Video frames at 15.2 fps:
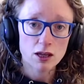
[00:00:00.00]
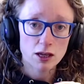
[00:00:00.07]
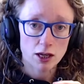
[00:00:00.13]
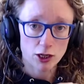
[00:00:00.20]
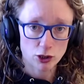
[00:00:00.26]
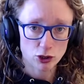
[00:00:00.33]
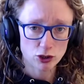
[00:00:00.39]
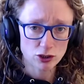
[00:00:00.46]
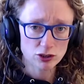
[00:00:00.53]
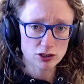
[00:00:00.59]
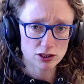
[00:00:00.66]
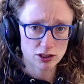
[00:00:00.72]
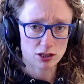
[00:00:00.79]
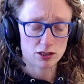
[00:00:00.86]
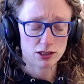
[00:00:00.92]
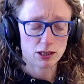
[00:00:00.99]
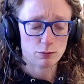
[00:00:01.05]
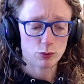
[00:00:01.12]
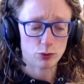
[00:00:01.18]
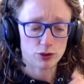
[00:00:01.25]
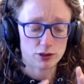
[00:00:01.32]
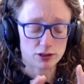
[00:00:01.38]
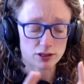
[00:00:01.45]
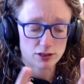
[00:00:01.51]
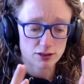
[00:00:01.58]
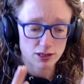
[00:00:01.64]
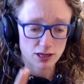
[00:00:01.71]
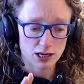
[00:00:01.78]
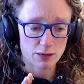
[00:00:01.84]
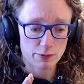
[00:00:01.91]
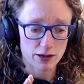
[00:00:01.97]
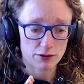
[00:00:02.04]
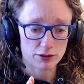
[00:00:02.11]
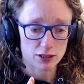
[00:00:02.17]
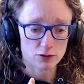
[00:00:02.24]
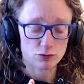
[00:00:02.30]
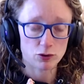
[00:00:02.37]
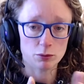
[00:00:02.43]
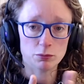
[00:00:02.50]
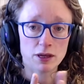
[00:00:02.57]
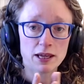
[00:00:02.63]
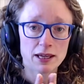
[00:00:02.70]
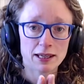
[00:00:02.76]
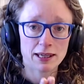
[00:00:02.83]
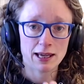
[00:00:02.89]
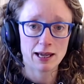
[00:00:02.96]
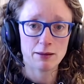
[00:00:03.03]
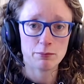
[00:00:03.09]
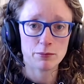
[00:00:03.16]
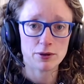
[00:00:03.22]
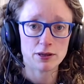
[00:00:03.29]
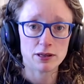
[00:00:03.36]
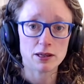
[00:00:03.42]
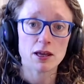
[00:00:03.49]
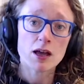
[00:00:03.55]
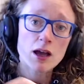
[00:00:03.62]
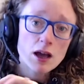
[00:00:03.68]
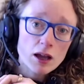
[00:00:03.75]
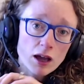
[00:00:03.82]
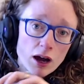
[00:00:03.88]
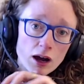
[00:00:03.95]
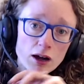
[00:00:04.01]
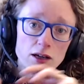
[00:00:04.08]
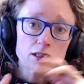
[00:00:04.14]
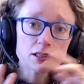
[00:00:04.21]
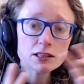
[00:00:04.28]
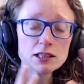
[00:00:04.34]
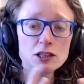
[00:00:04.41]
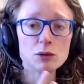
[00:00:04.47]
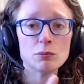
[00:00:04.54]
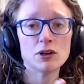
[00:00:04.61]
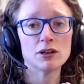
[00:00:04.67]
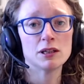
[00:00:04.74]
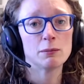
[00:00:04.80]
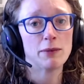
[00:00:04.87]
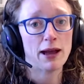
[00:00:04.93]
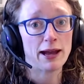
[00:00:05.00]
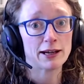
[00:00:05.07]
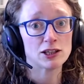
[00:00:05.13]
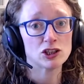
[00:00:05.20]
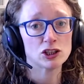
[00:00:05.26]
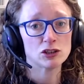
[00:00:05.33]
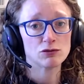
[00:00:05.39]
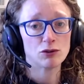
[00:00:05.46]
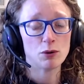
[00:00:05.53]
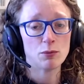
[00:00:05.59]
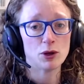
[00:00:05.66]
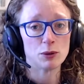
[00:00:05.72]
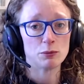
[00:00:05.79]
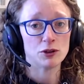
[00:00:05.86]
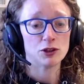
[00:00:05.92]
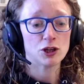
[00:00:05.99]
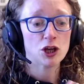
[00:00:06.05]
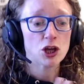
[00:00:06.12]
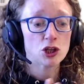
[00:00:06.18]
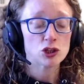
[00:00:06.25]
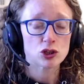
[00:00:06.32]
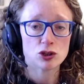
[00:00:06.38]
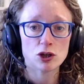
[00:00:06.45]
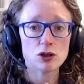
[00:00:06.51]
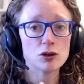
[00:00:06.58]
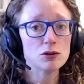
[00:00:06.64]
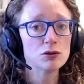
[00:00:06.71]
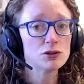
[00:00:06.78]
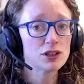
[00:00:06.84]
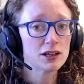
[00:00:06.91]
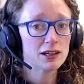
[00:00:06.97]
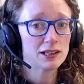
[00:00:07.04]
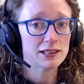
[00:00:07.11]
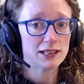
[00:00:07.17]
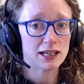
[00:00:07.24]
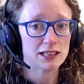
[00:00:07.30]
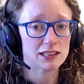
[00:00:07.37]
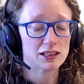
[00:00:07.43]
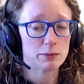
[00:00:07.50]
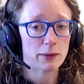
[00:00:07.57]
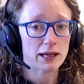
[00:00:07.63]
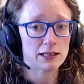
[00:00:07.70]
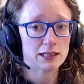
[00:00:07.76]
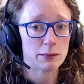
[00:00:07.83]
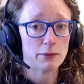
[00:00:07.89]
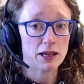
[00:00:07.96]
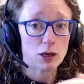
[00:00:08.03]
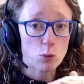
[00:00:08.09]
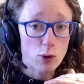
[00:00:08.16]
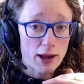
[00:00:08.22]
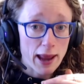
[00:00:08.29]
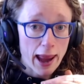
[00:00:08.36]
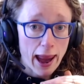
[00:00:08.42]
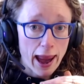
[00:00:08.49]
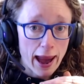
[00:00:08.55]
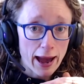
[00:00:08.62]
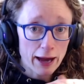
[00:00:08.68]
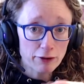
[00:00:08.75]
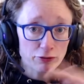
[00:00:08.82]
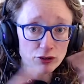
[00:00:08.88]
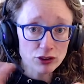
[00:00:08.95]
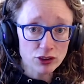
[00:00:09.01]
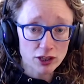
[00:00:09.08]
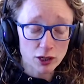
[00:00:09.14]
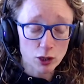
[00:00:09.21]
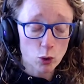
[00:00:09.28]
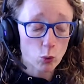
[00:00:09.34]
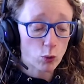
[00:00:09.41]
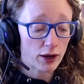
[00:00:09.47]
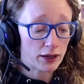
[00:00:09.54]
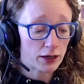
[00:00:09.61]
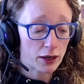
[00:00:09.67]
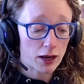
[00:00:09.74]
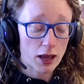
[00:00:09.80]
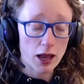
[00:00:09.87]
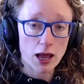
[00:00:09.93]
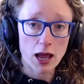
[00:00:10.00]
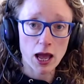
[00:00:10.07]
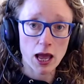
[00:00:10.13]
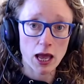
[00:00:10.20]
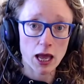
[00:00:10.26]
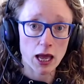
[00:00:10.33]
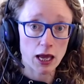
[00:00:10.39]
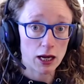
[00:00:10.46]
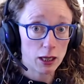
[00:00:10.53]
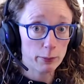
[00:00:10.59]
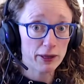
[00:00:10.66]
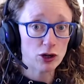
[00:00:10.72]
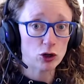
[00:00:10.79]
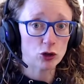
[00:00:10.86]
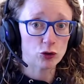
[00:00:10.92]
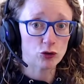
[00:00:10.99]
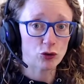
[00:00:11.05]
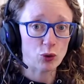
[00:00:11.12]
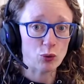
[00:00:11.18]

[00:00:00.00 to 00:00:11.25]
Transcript: A good starting point to think about this from can be casting your mind back just for a moment to those early days of the pandemic when everything went a little bit odd for a